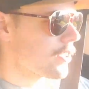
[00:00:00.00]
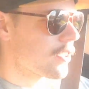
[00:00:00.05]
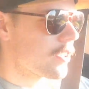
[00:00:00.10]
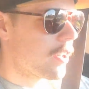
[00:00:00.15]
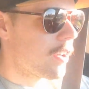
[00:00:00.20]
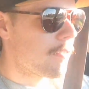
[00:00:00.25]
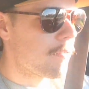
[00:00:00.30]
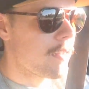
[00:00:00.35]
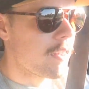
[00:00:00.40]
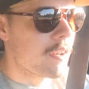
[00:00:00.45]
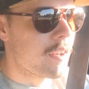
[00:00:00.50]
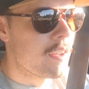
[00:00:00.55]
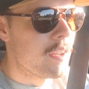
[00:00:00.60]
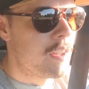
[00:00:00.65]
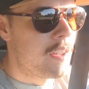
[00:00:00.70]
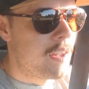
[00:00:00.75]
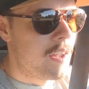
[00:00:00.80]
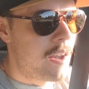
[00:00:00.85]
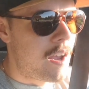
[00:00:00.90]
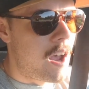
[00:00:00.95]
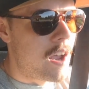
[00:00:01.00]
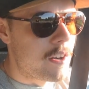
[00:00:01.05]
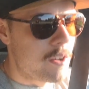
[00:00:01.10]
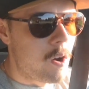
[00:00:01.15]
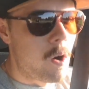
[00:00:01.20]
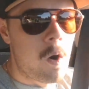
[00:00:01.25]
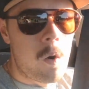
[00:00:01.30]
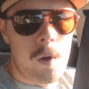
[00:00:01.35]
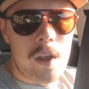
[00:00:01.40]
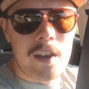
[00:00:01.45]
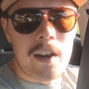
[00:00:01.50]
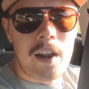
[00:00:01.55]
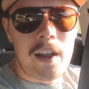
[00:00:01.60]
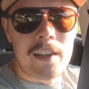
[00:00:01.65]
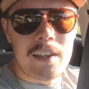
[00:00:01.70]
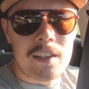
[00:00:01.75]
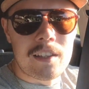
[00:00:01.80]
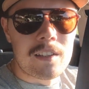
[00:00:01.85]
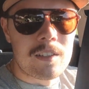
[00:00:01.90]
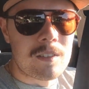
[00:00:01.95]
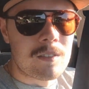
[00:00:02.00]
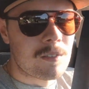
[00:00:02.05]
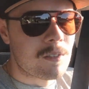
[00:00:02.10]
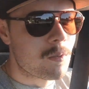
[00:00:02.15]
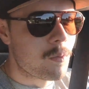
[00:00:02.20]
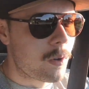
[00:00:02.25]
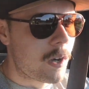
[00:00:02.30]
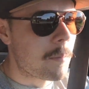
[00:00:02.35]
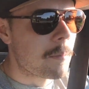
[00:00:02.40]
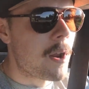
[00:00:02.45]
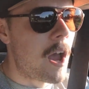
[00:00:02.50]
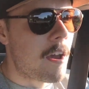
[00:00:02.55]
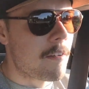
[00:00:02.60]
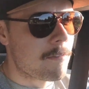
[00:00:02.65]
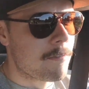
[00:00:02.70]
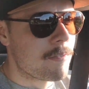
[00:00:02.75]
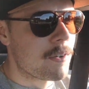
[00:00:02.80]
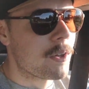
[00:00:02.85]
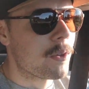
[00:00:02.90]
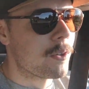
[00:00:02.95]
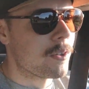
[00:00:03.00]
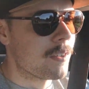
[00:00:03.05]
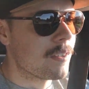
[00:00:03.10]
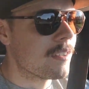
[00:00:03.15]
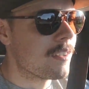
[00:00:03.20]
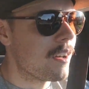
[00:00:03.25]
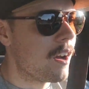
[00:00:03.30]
stuff, that I know when I'm not feeling